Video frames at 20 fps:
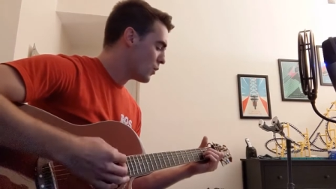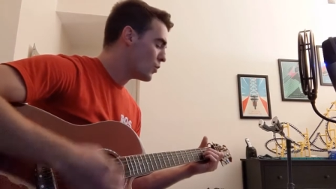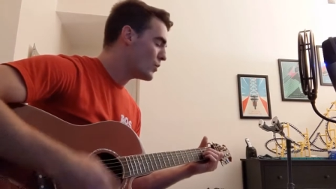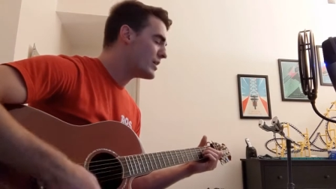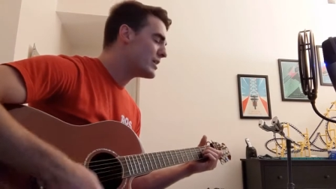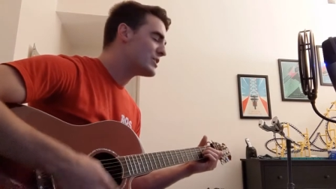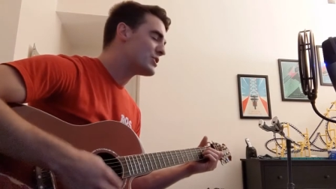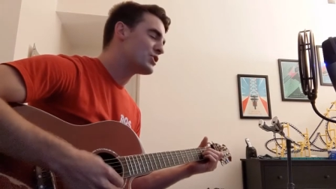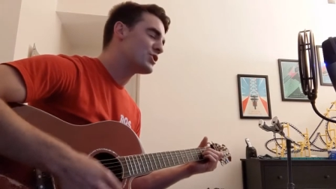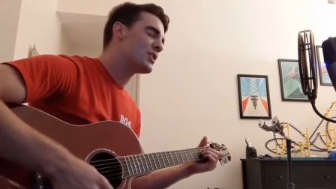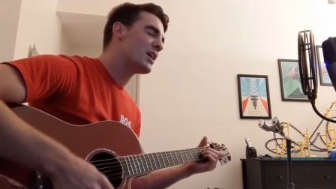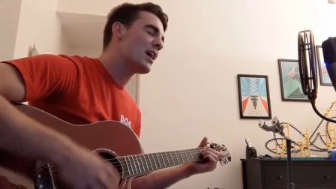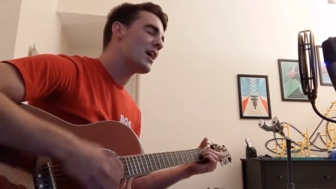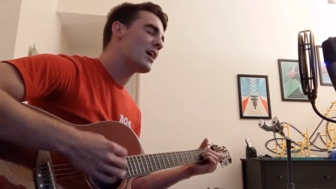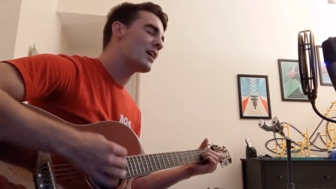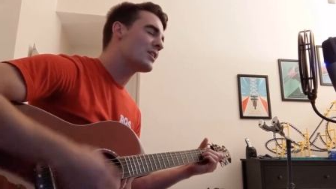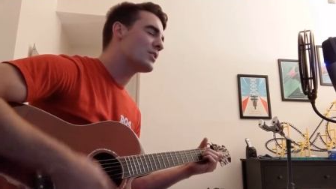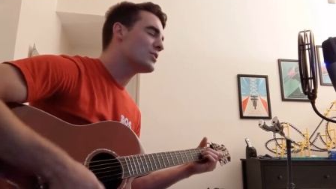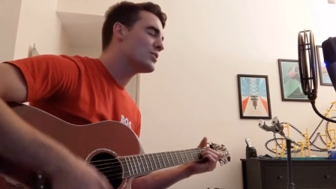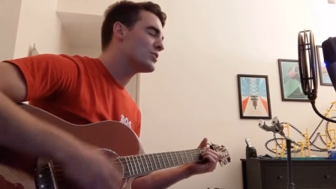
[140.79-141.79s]
Wish
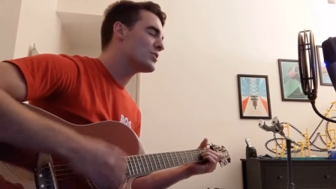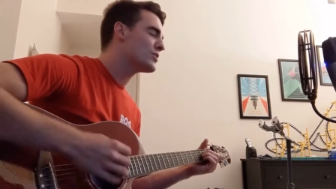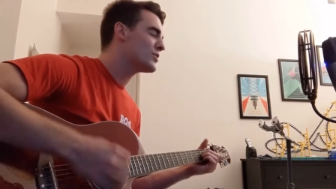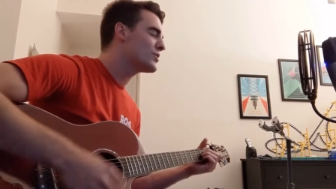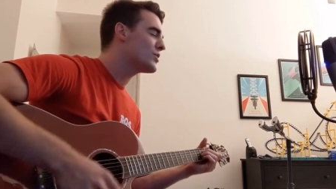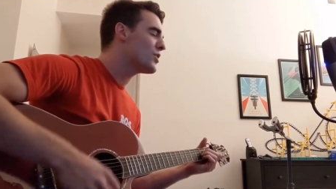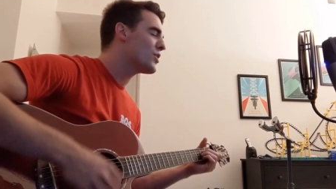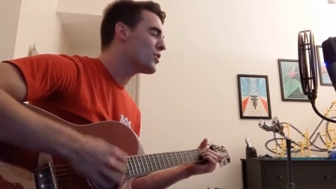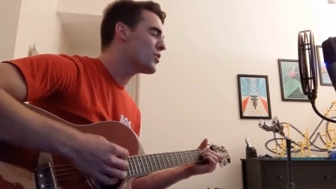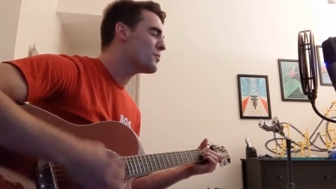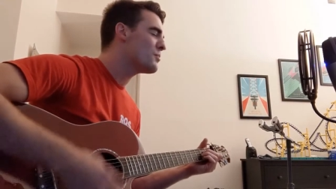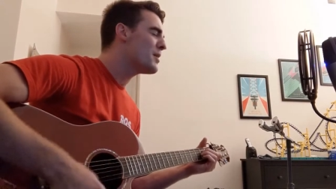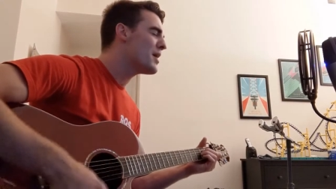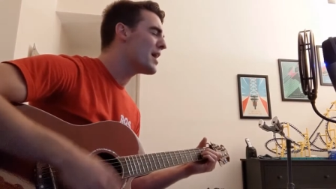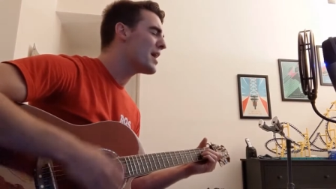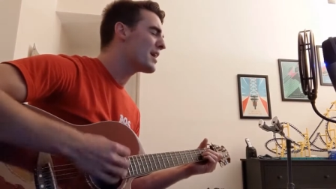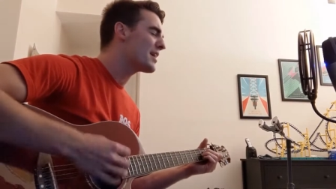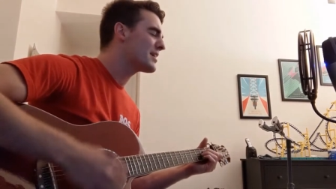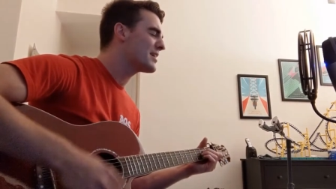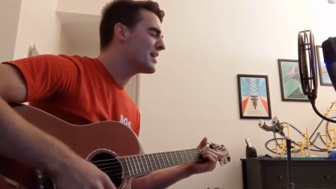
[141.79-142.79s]
I could go
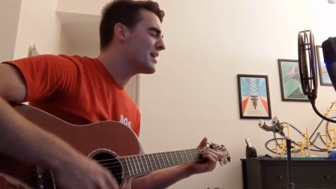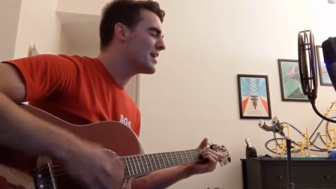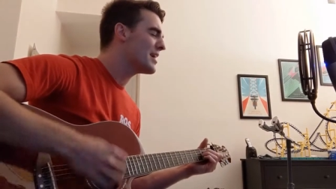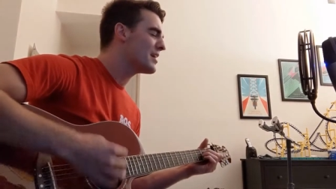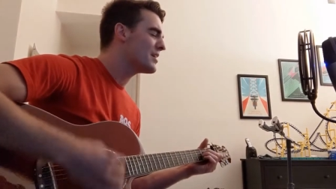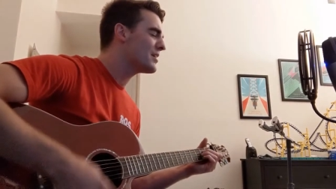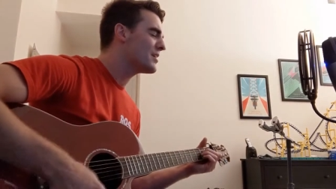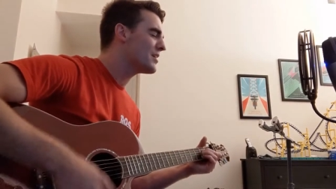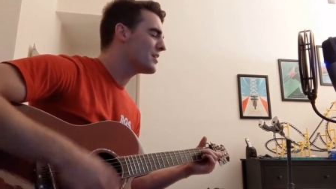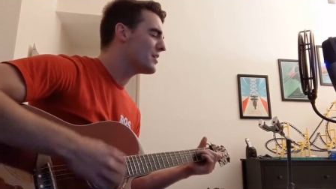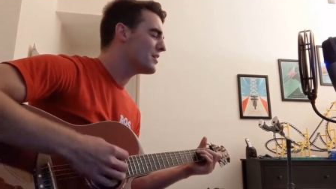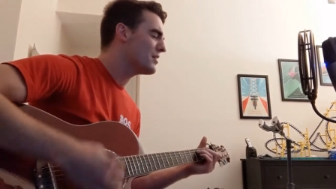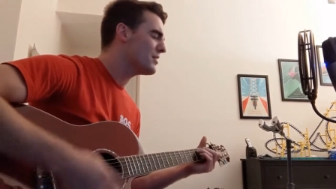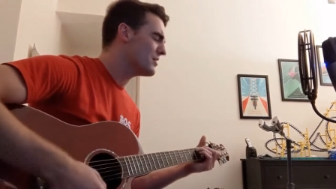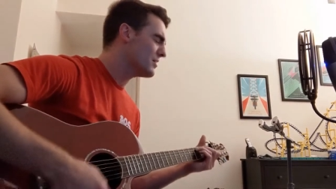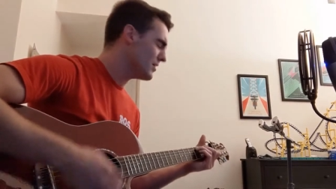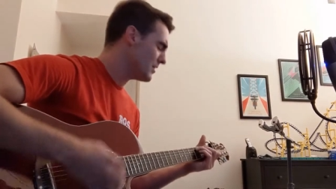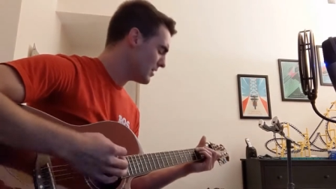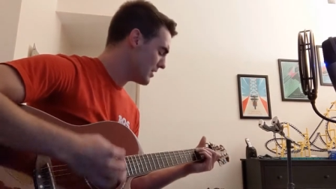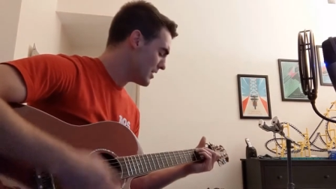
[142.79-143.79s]
back and uh,
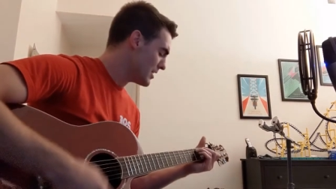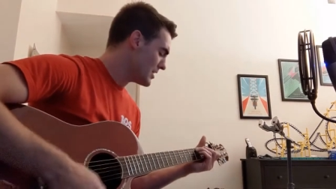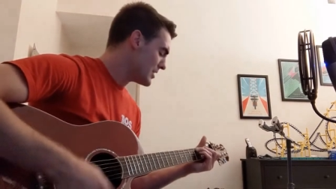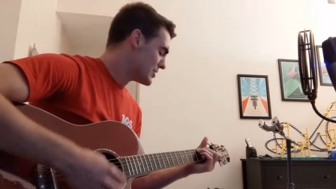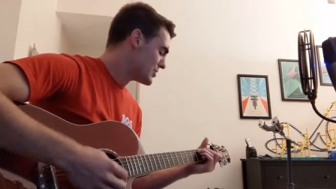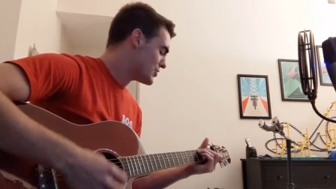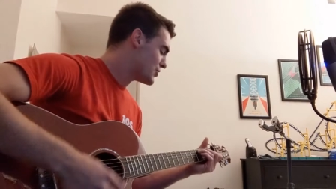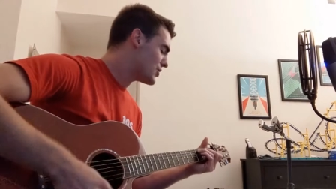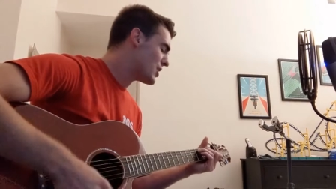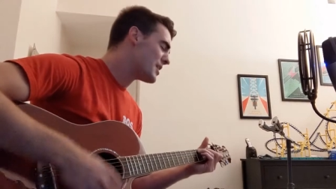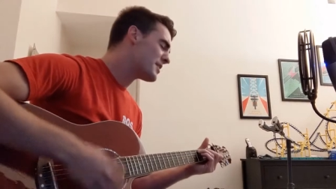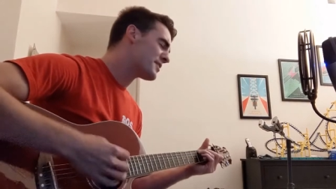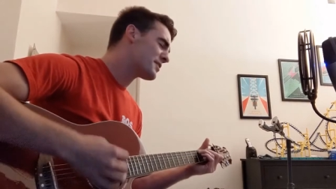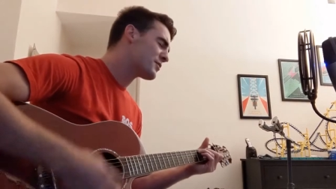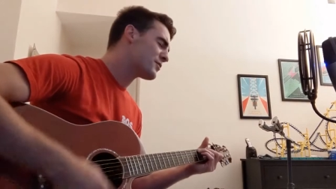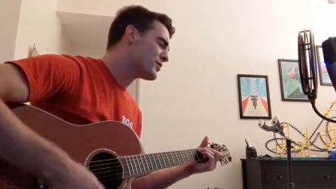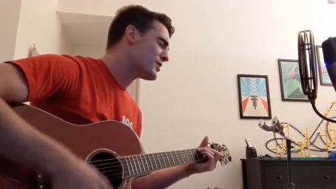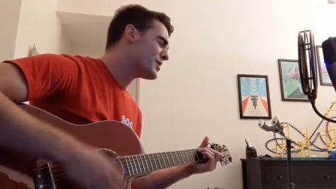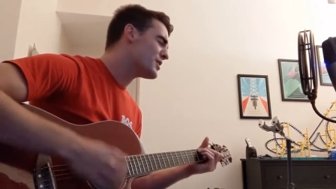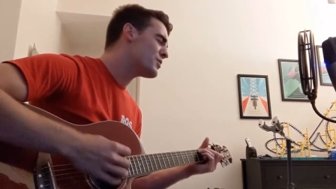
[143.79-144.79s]
just
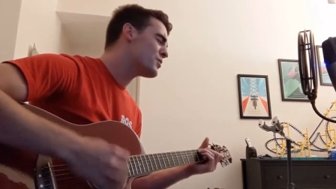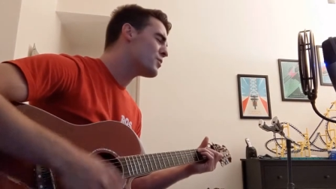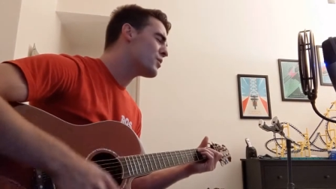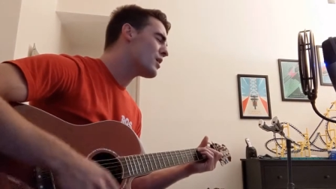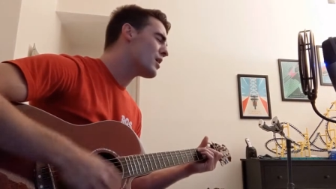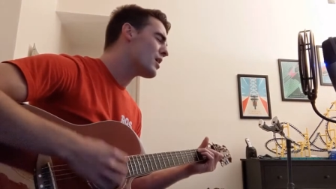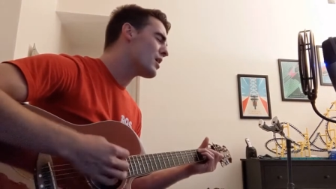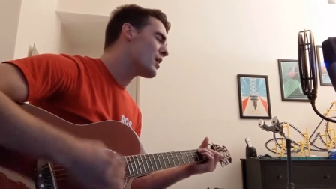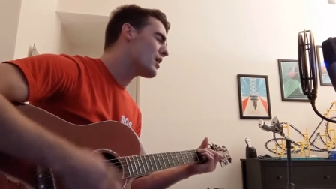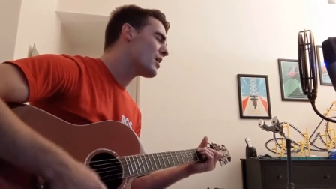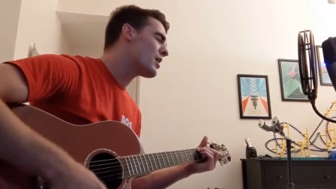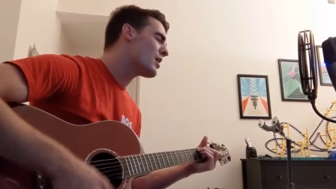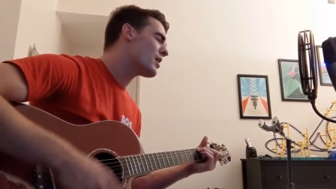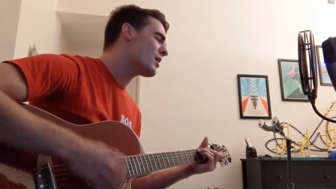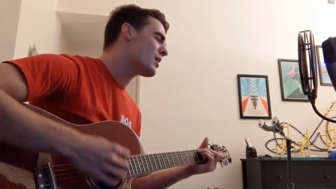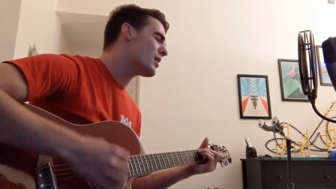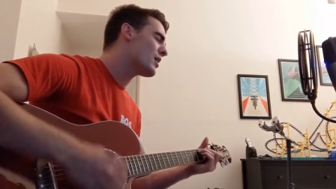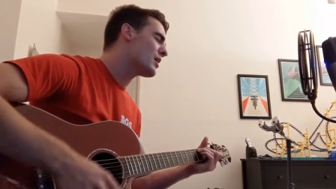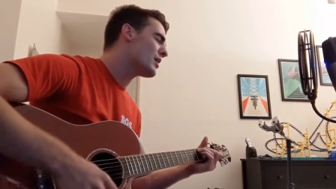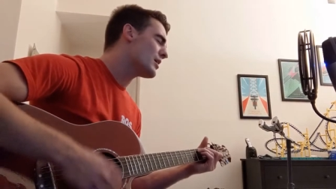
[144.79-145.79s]

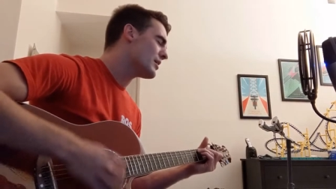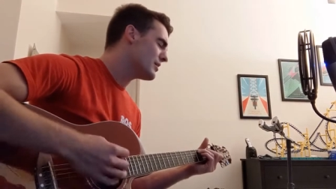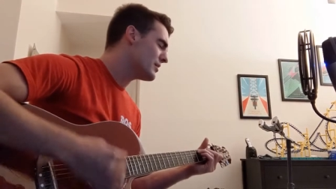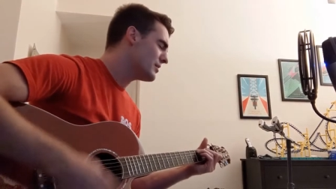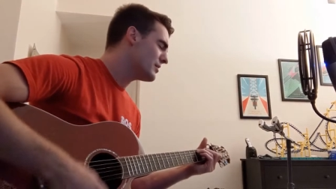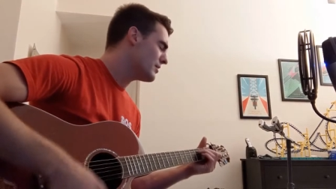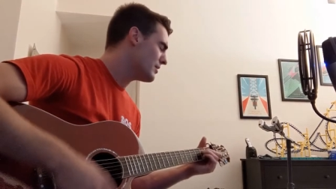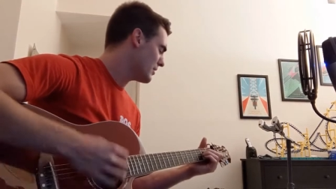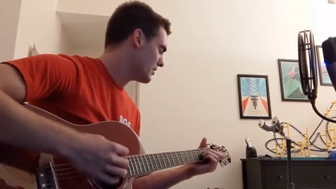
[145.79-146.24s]
rewind